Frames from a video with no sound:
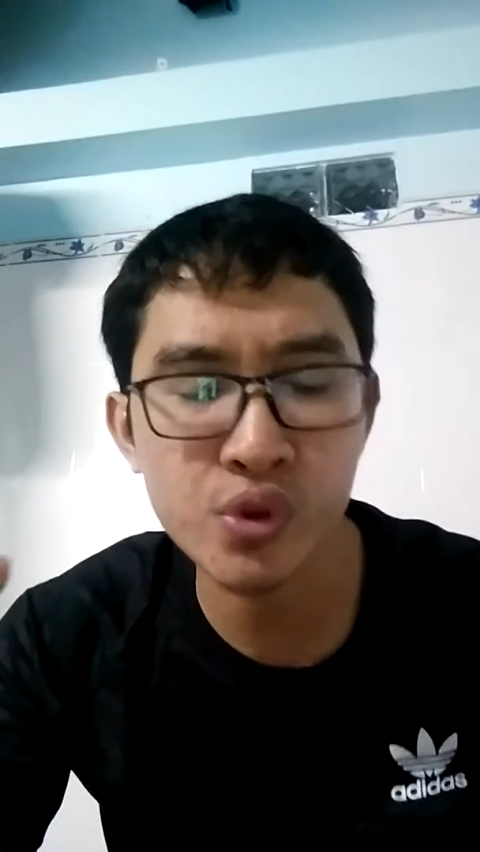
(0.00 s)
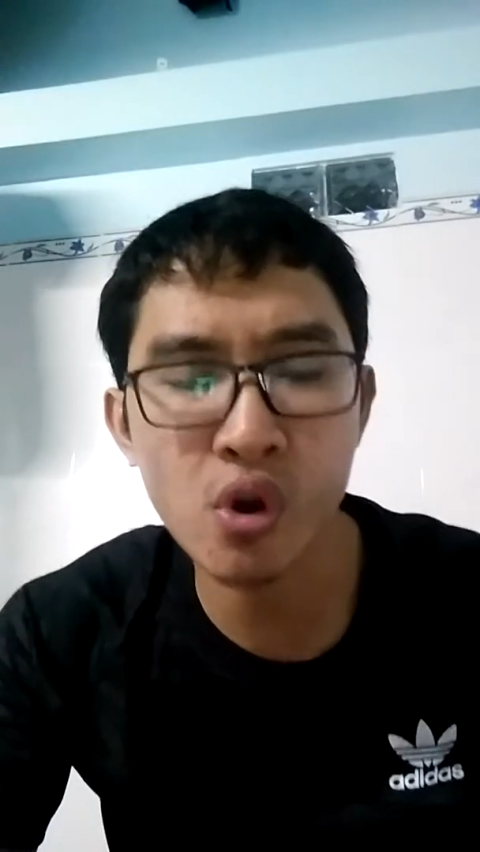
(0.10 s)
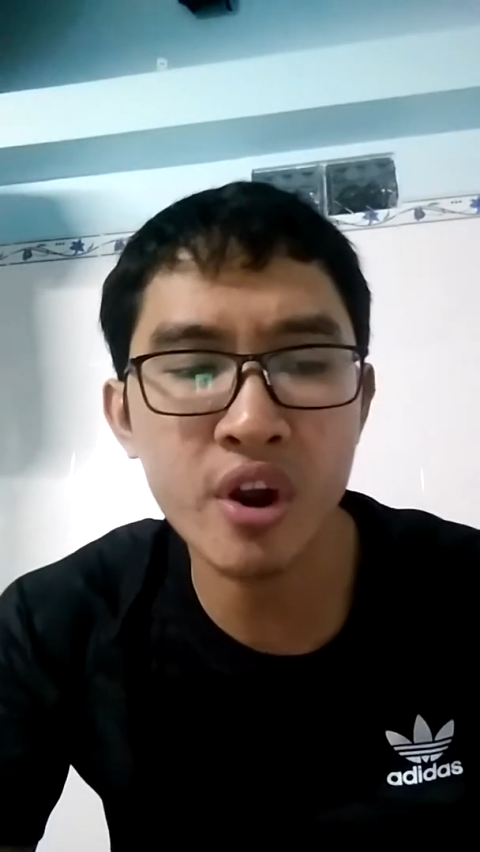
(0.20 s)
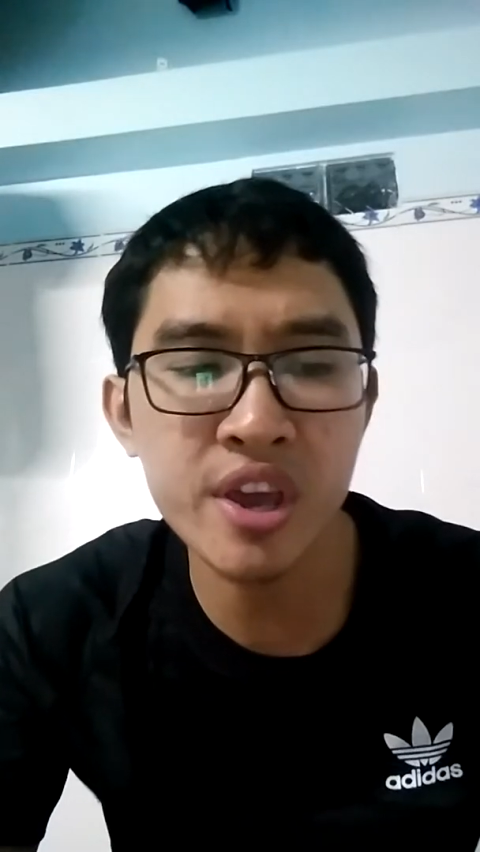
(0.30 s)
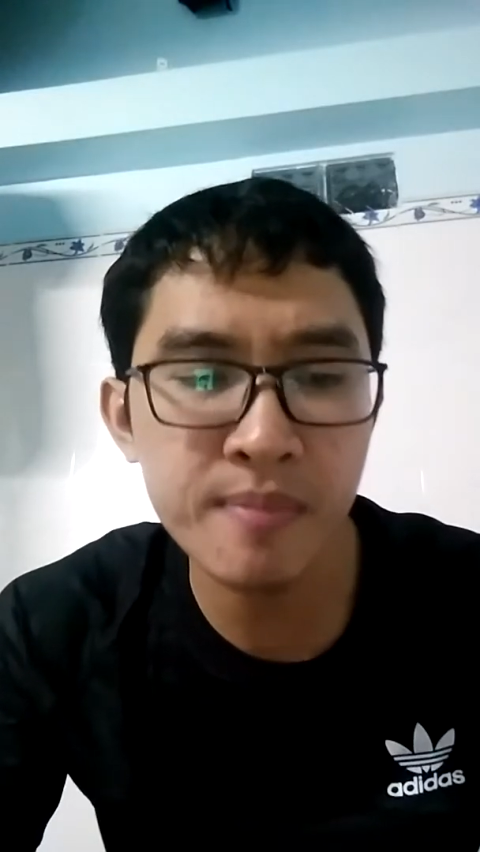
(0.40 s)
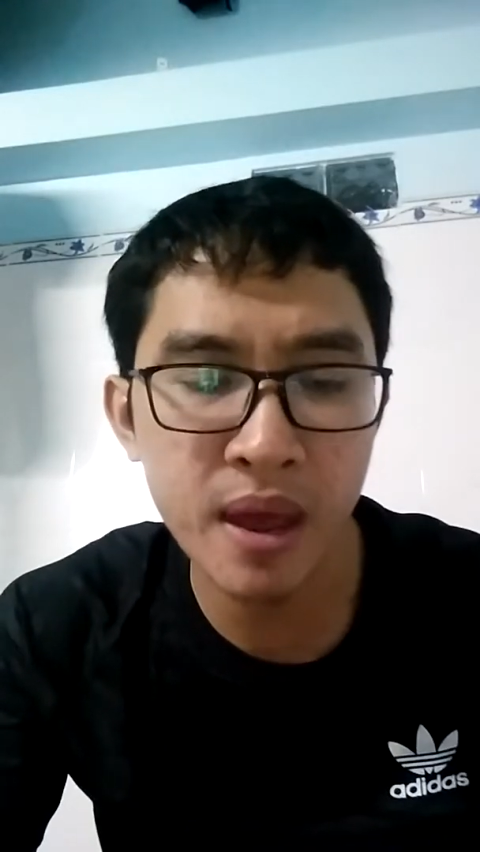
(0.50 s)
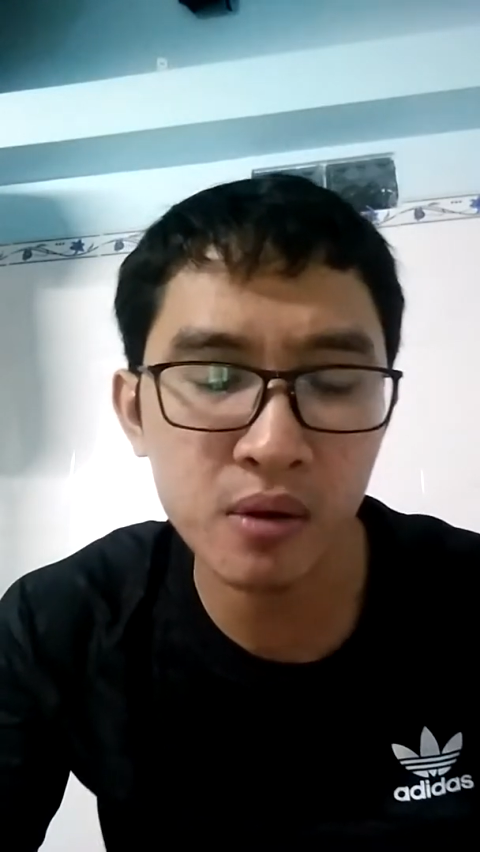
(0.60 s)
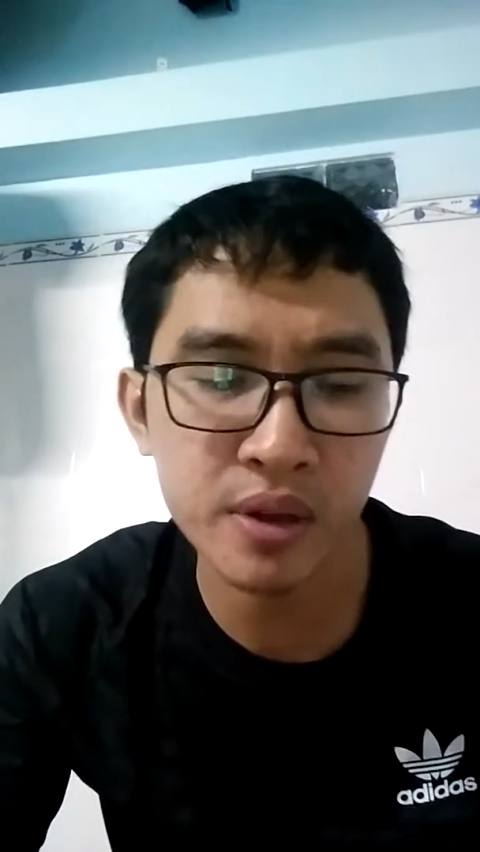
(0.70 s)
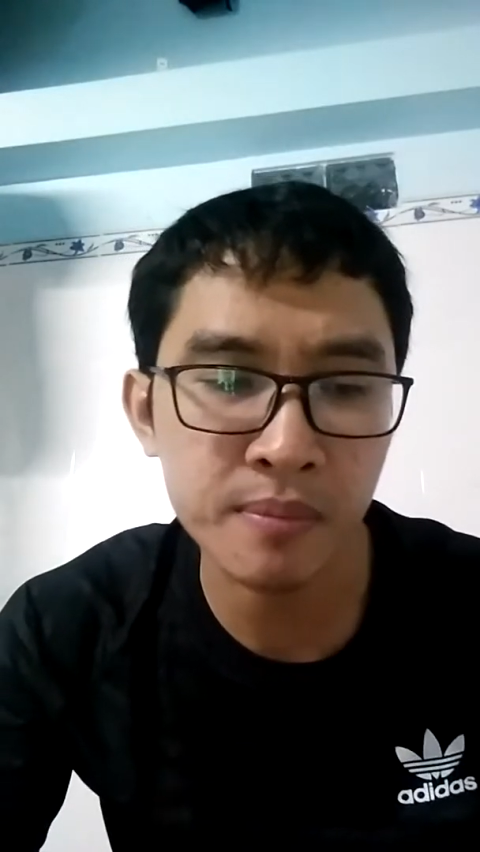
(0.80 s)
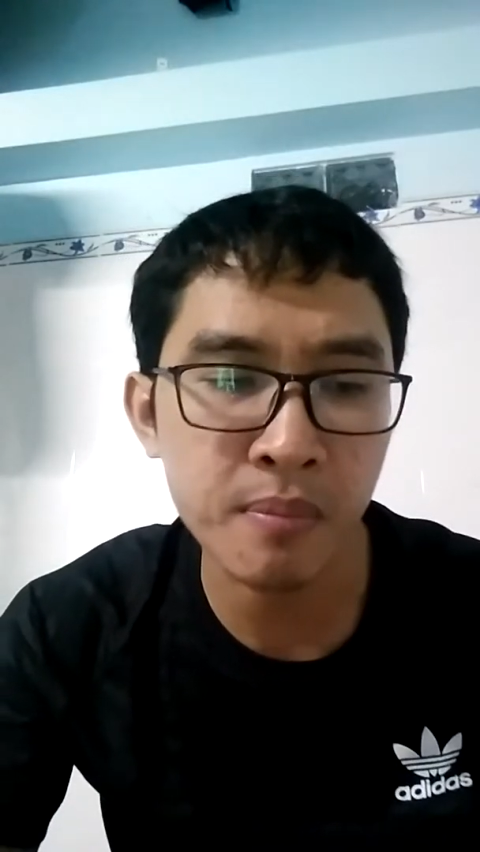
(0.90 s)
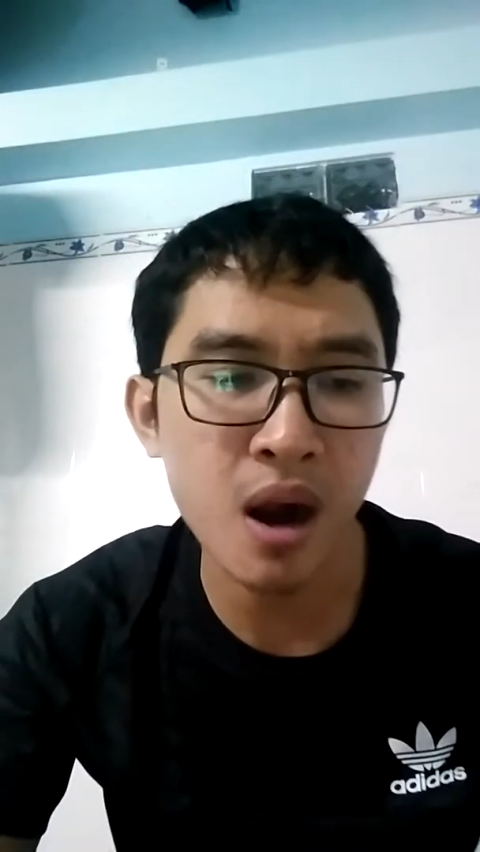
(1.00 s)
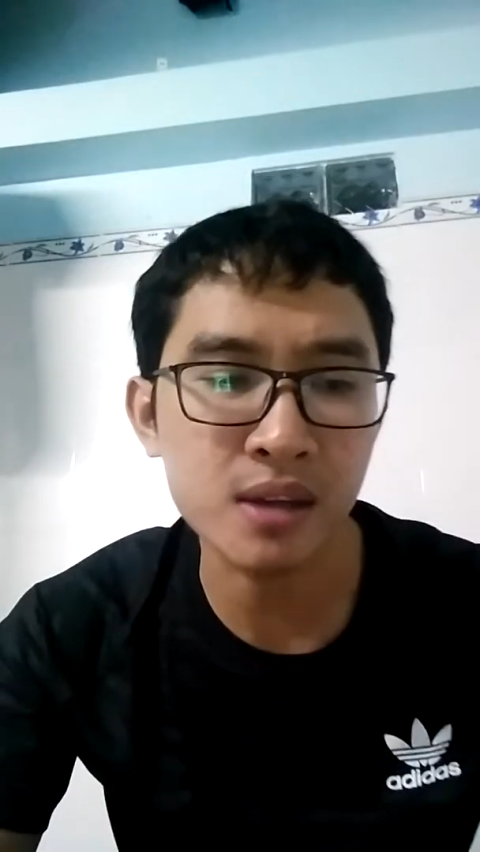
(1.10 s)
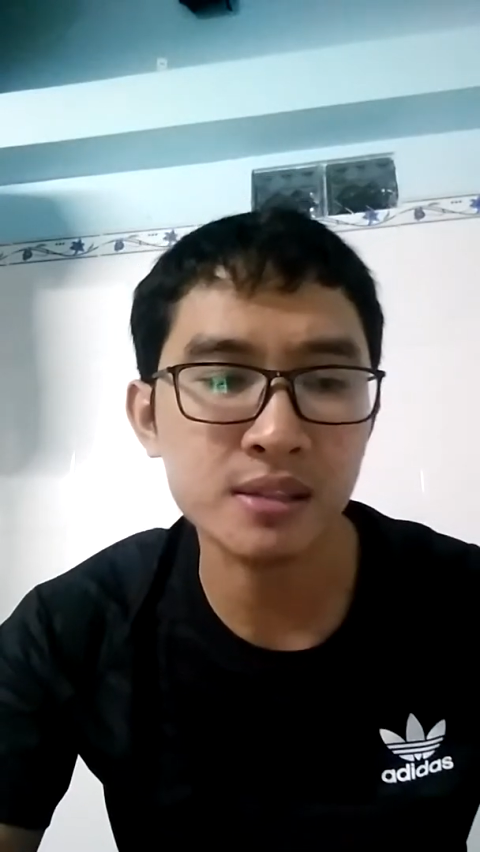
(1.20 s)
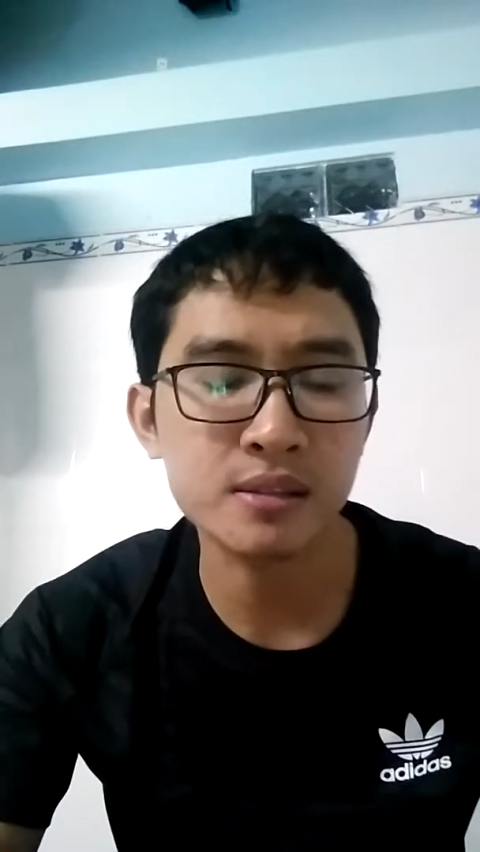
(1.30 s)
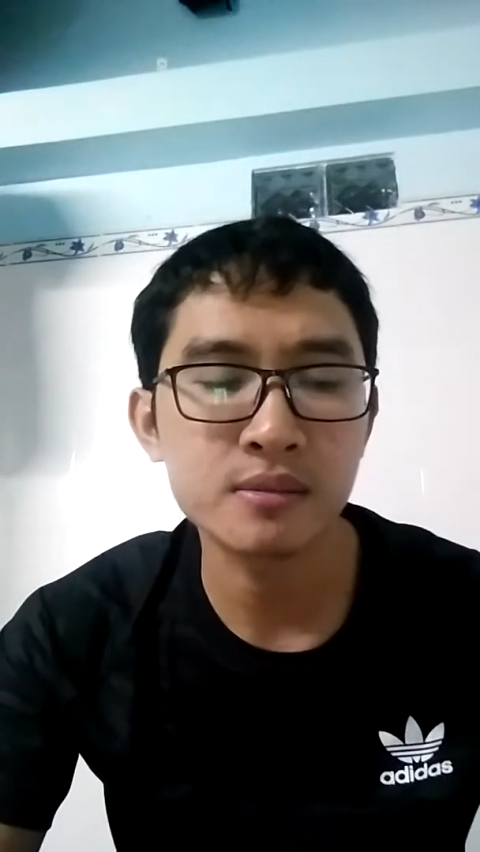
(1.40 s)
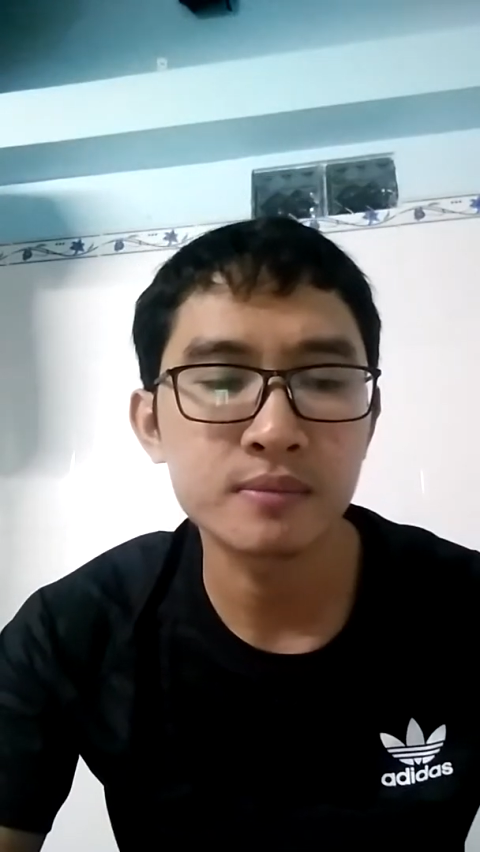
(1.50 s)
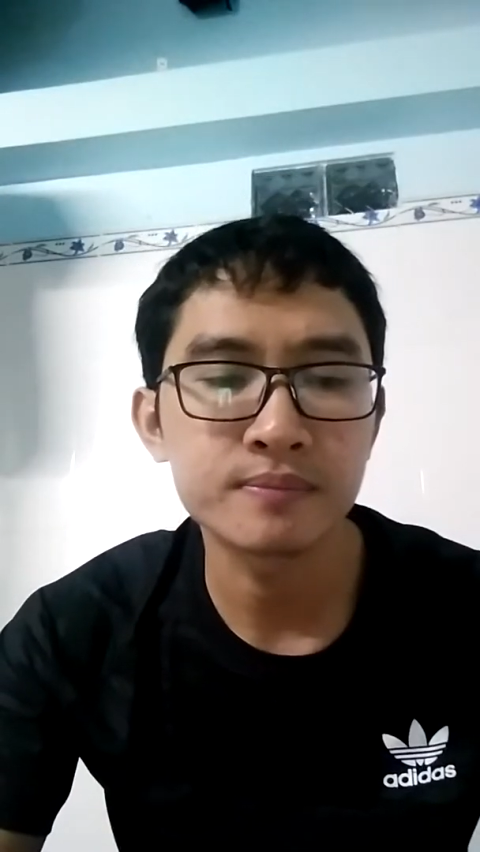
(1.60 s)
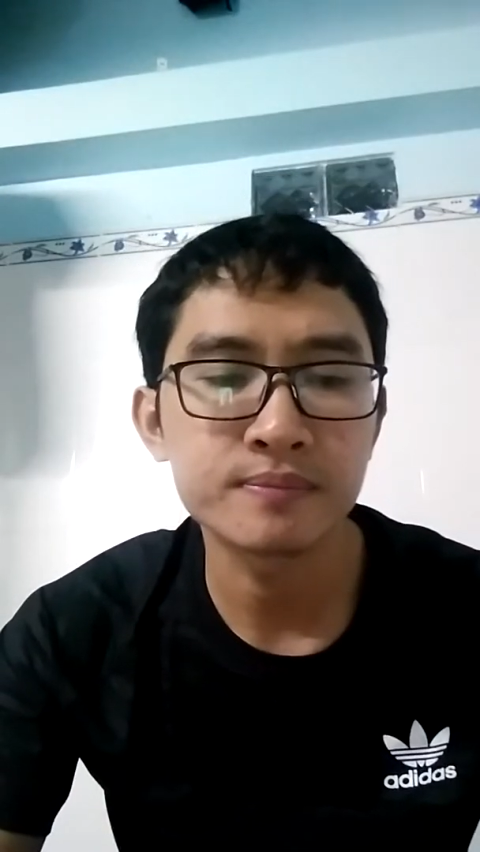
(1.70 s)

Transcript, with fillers: your email inbox.